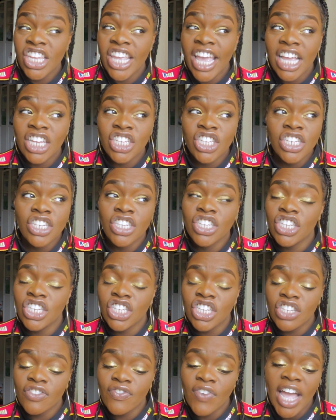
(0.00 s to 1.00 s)
yeah, she
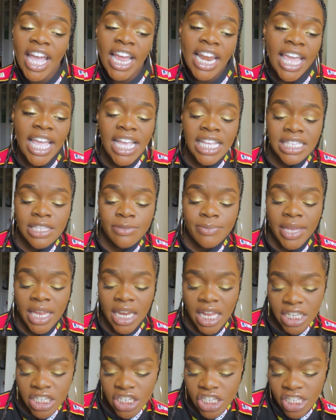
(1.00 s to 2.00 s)
just violates
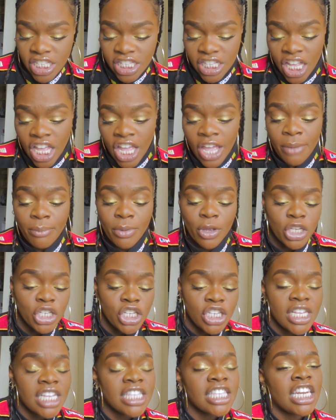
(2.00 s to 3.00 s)
me, like,
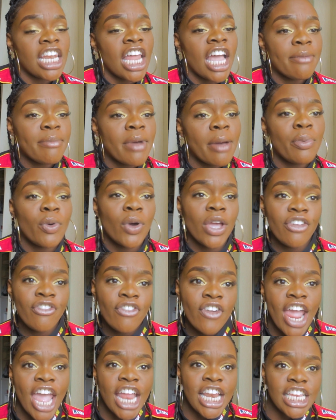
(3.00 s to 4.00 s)
she doesn't like my
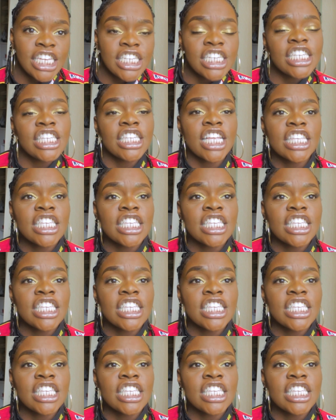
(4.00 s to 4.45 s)
boyfriend, he just